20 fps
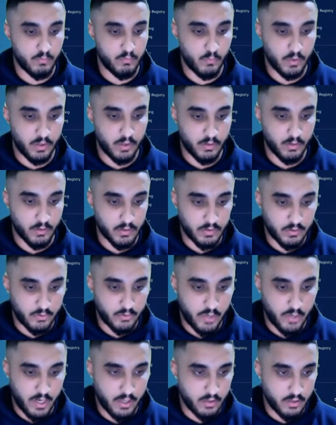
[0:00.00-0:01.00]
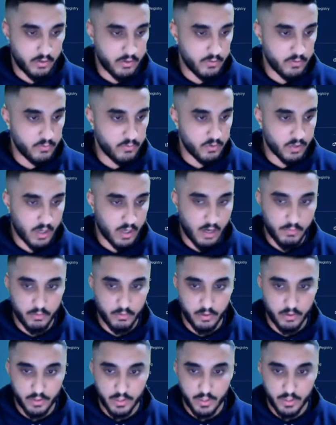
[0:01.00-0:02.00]
when just creating a new
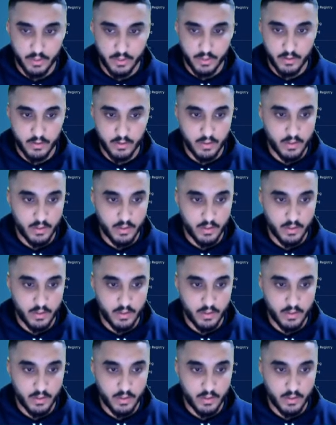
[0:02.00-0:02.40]
droplet